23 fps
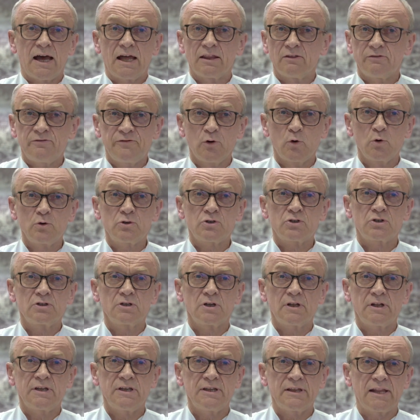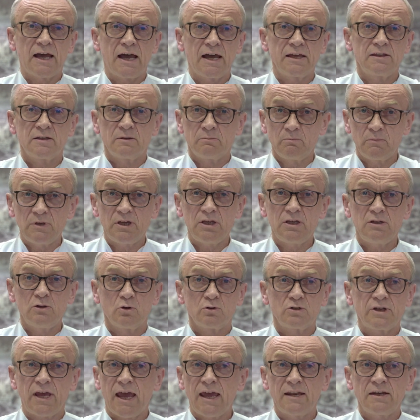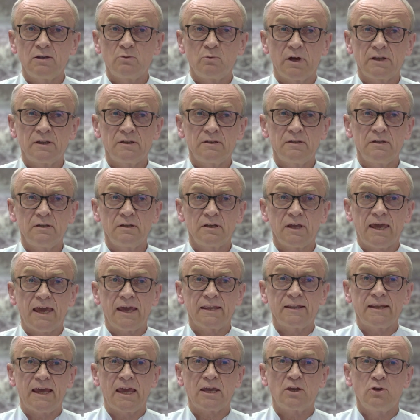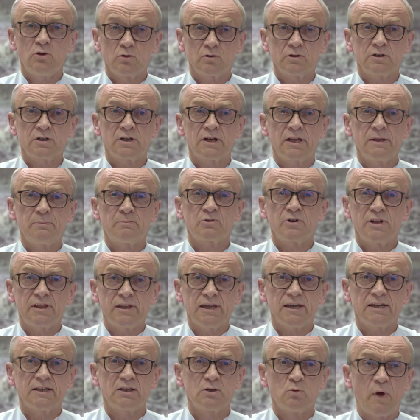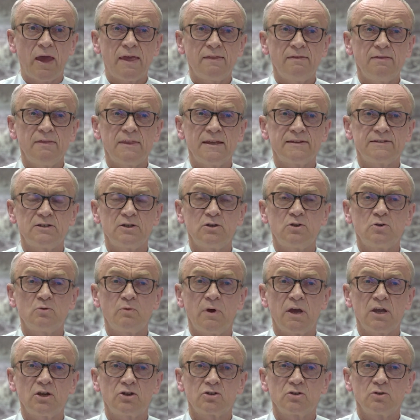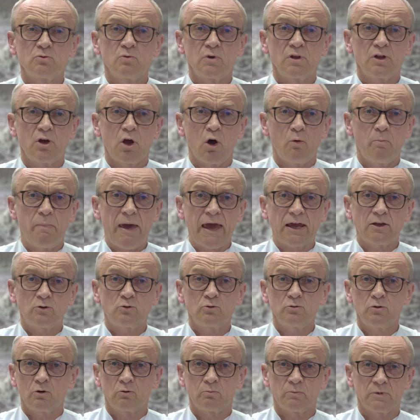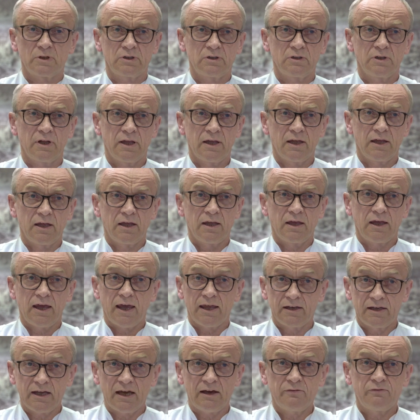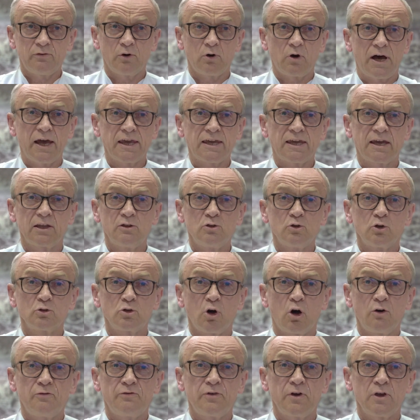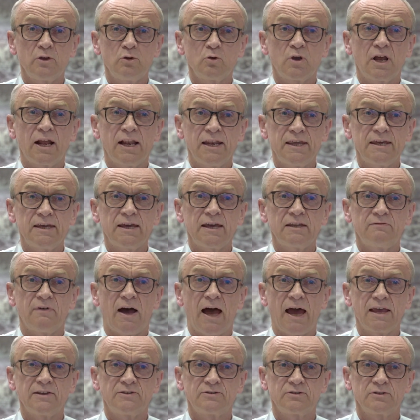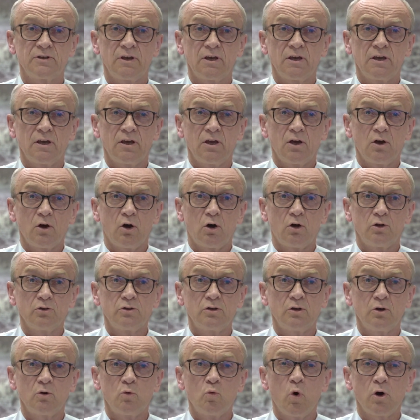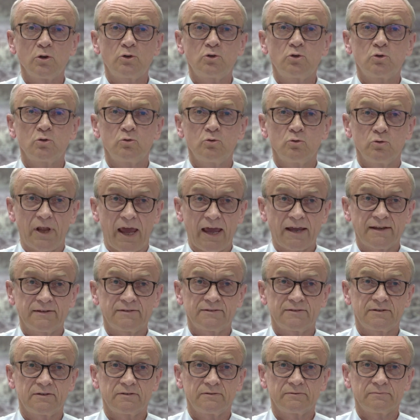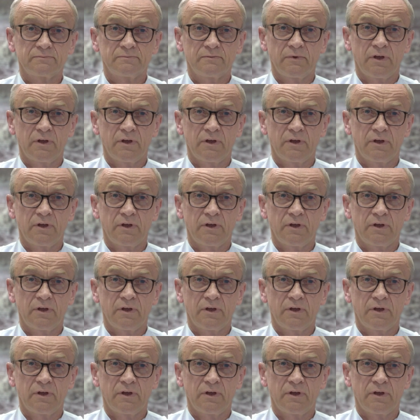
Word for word: Unfortunately, neither me nor anyone can accurately predict when the situation will go back to normal, and therefore I cannot offer you clear advice on what to do next.